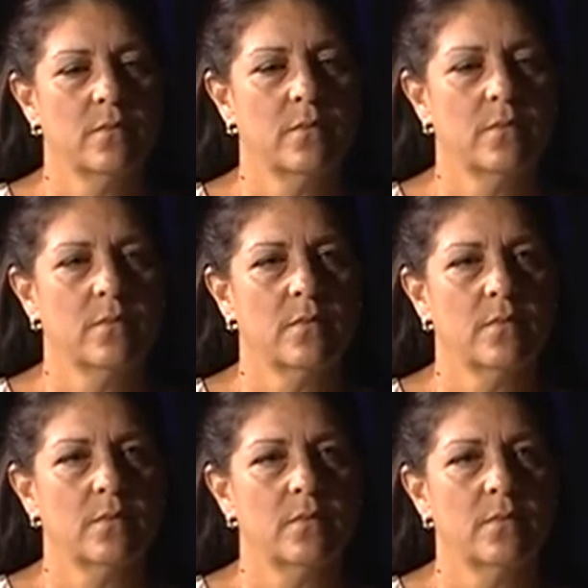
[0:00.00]

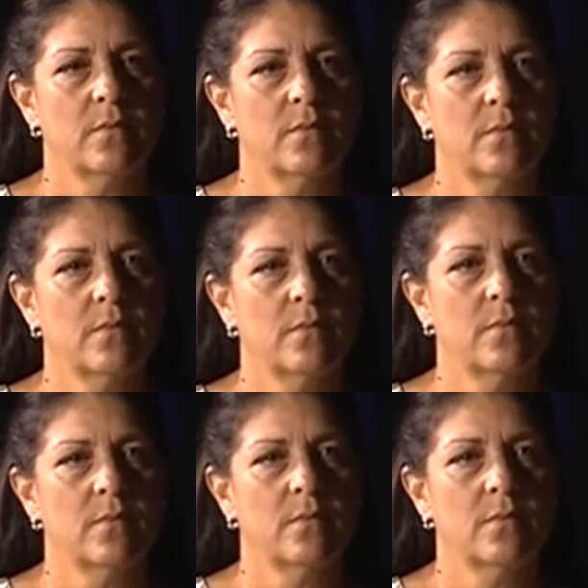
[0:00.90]

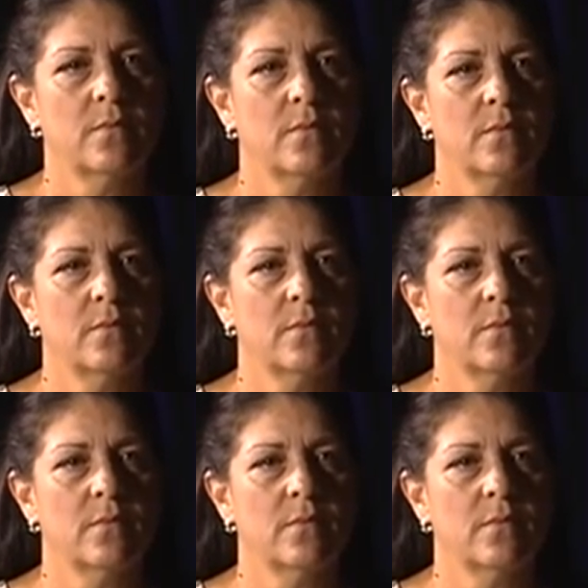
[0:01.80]
(silent)